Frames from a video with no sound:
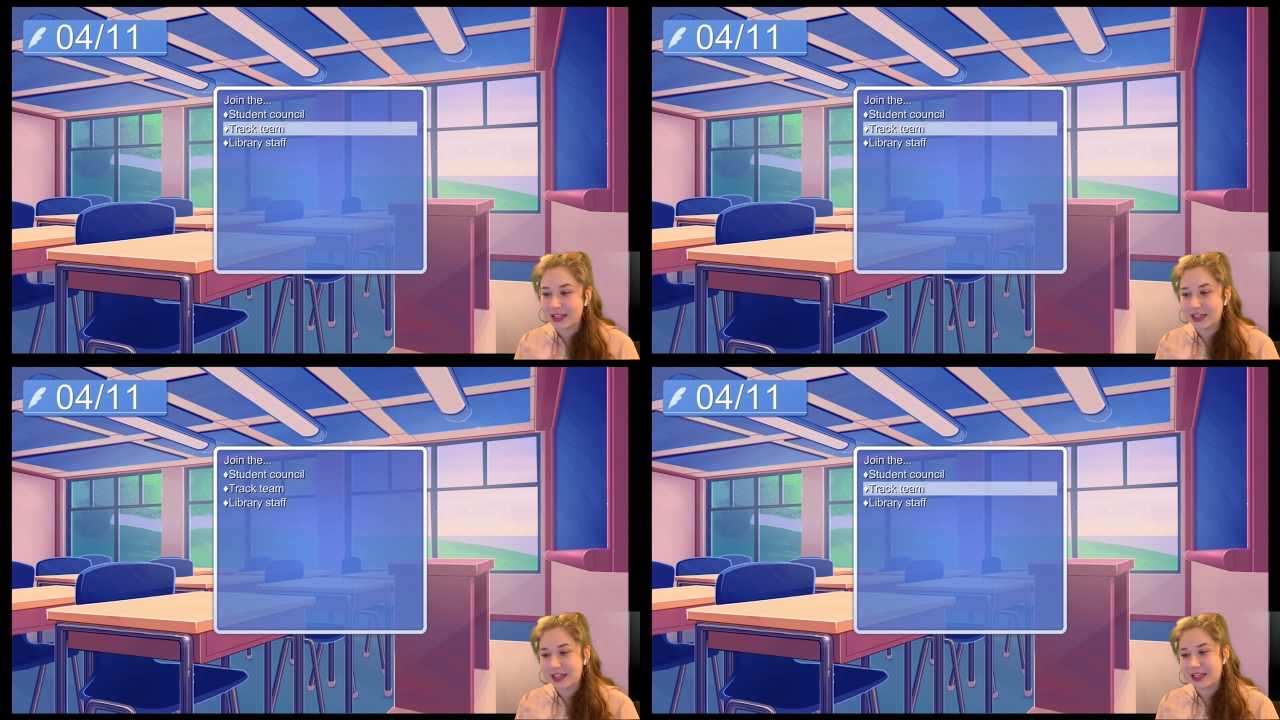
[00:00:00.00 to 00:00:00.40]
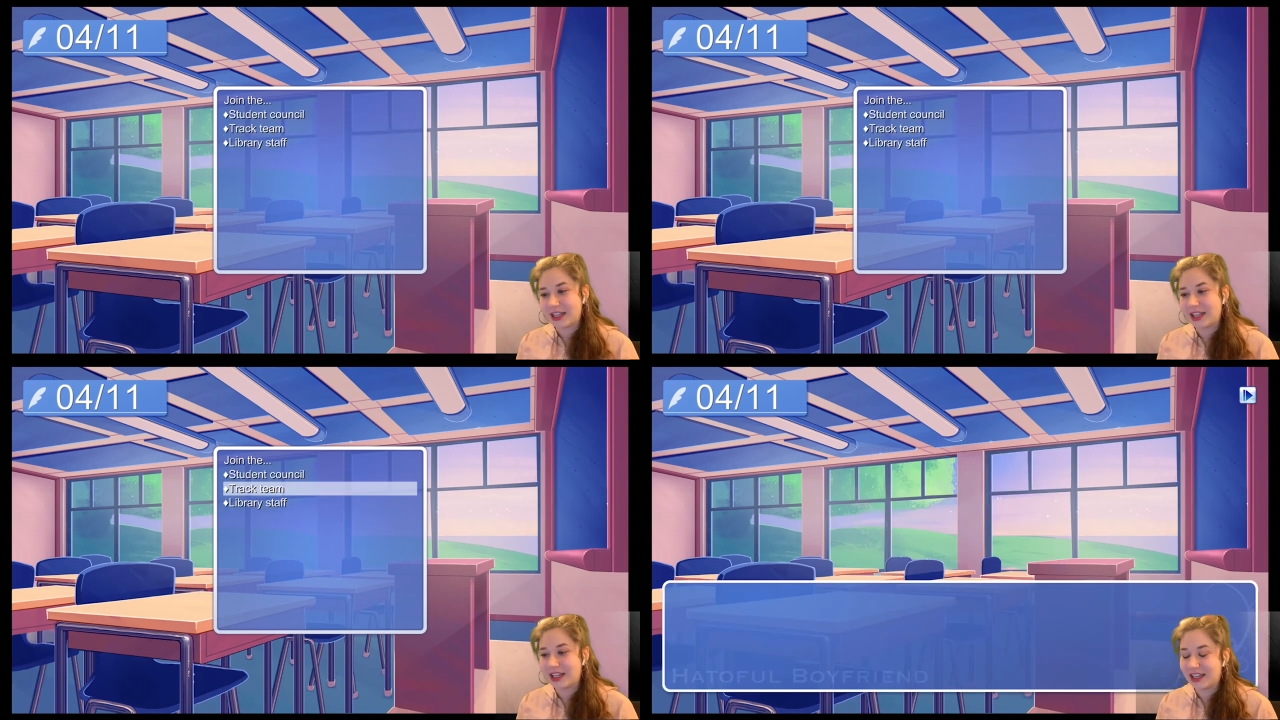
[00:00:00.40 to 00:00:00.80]

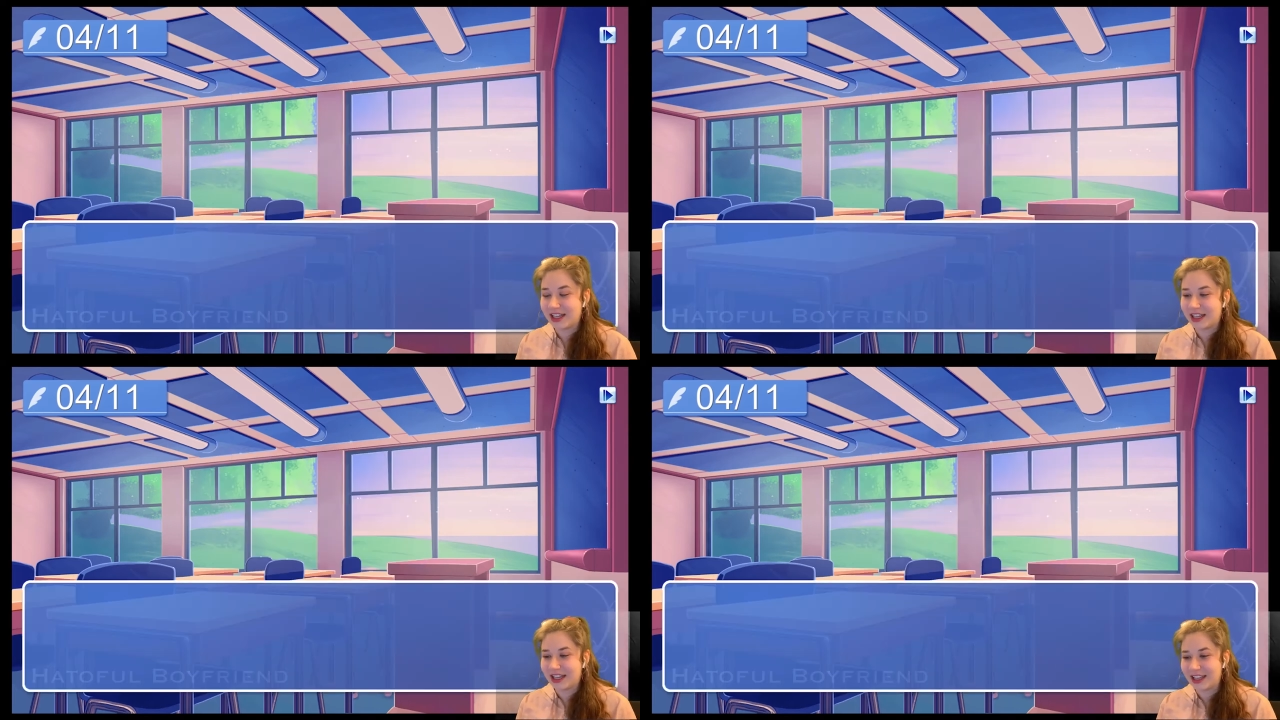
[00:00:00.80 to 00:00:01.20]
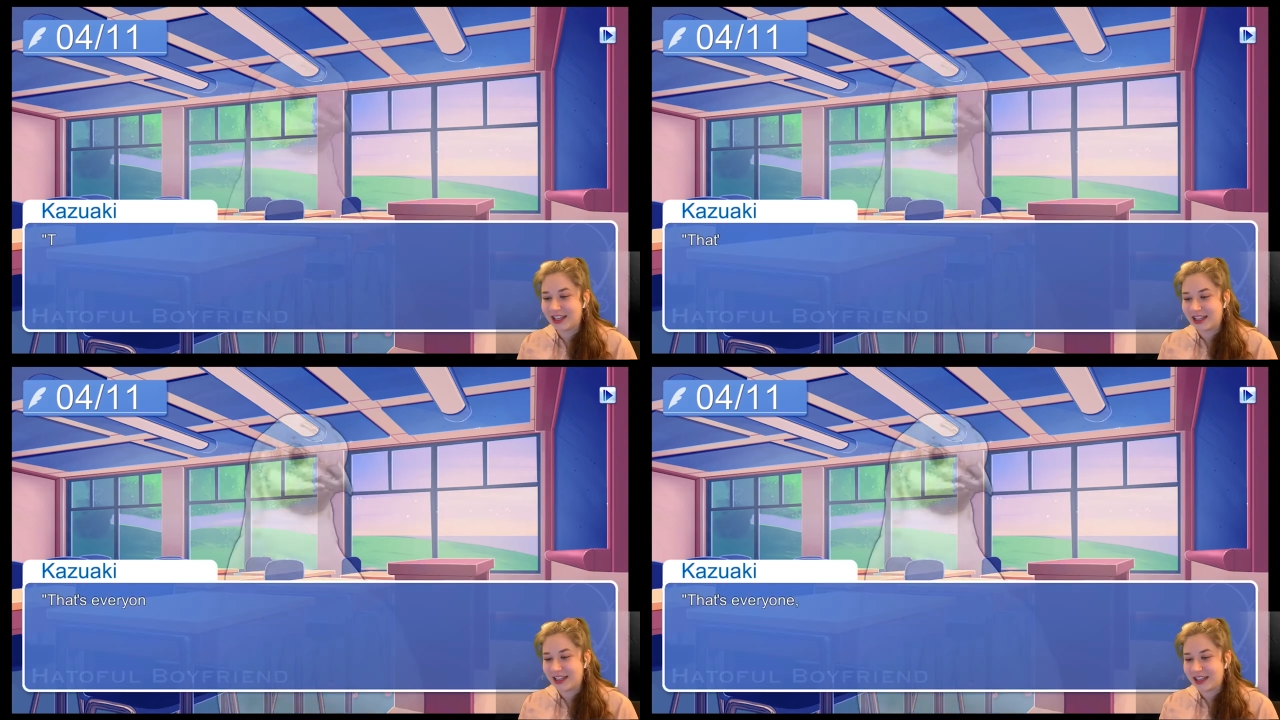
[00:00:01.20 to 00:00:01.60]

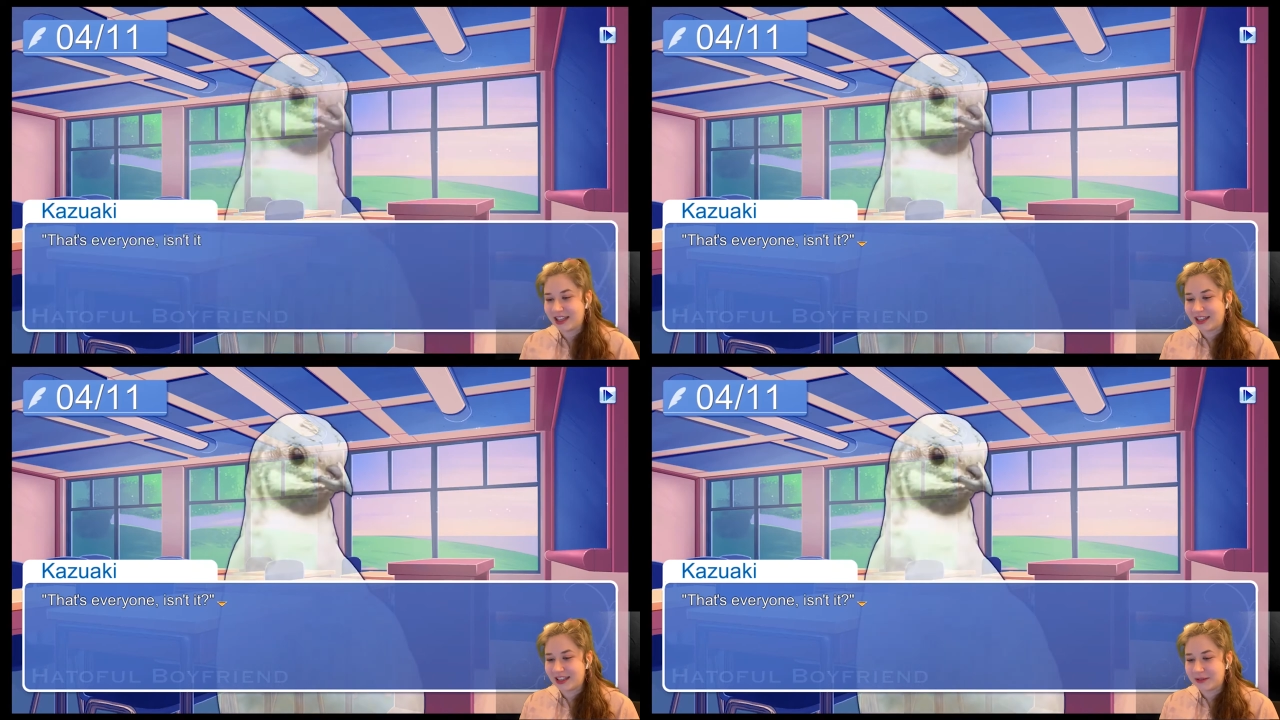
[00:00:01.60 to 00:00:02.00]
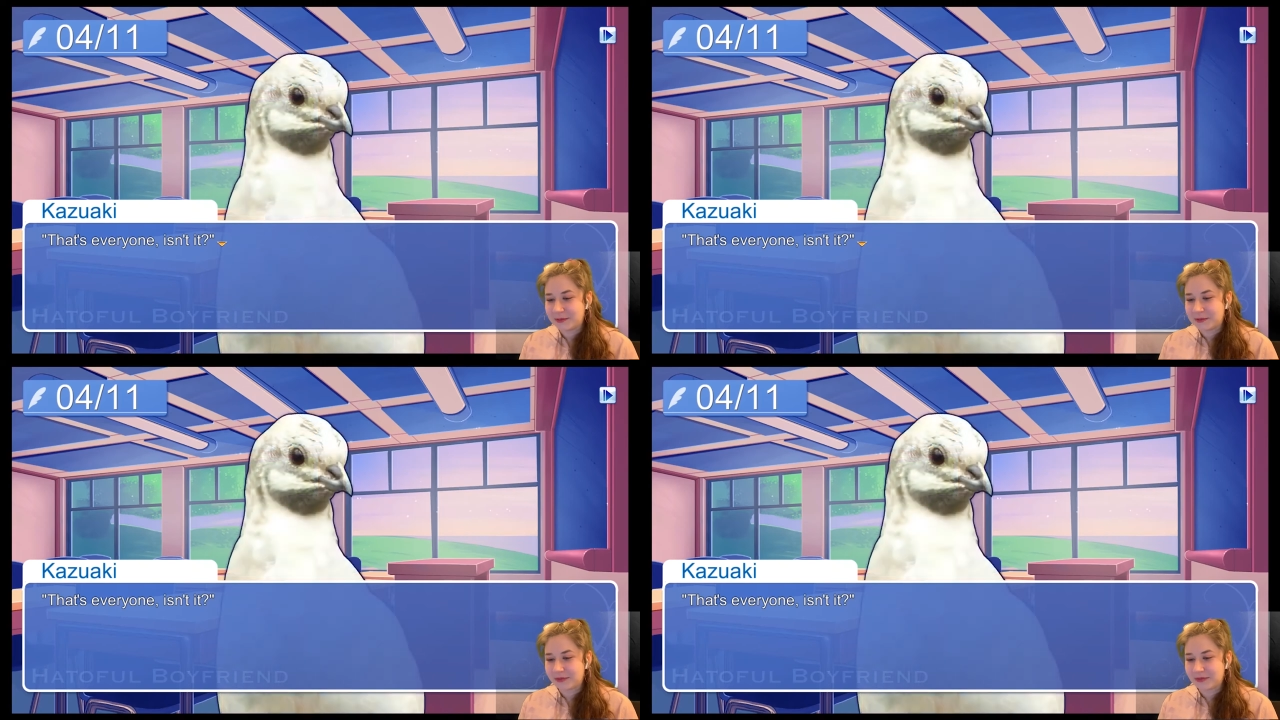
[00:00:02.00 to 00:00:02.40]

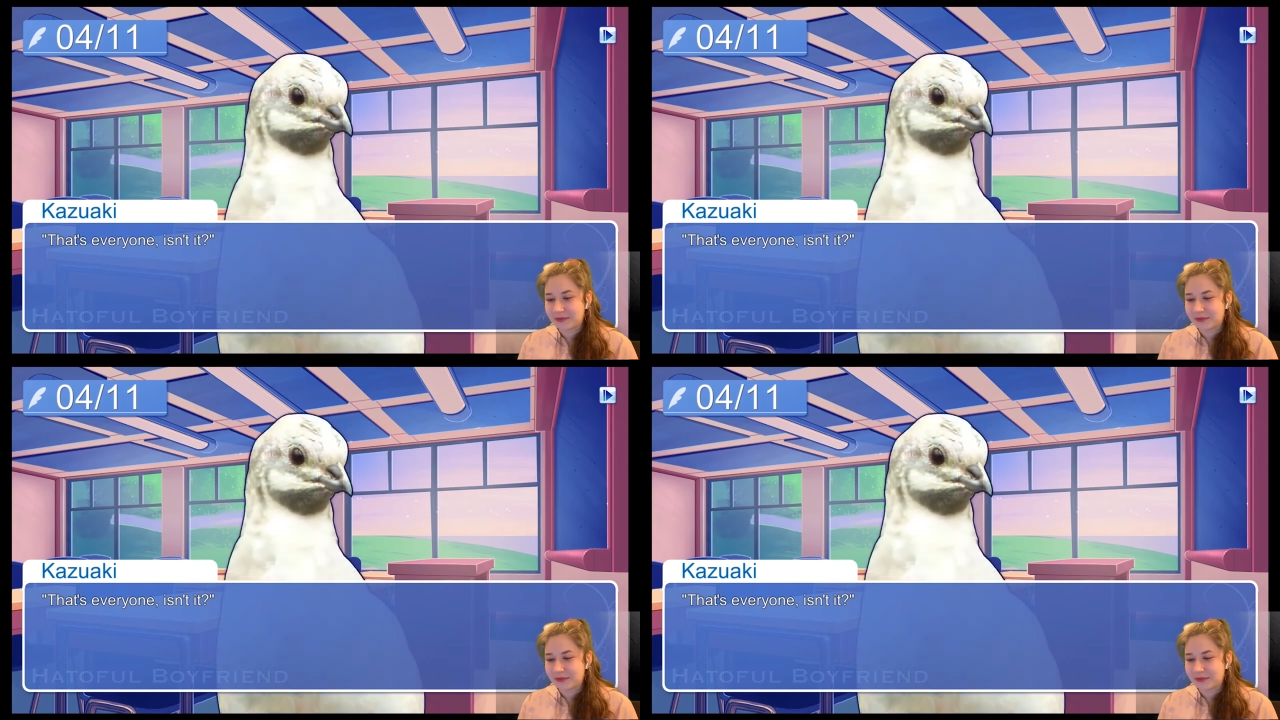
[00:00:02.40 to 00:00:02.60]
No one is speaking in this clip.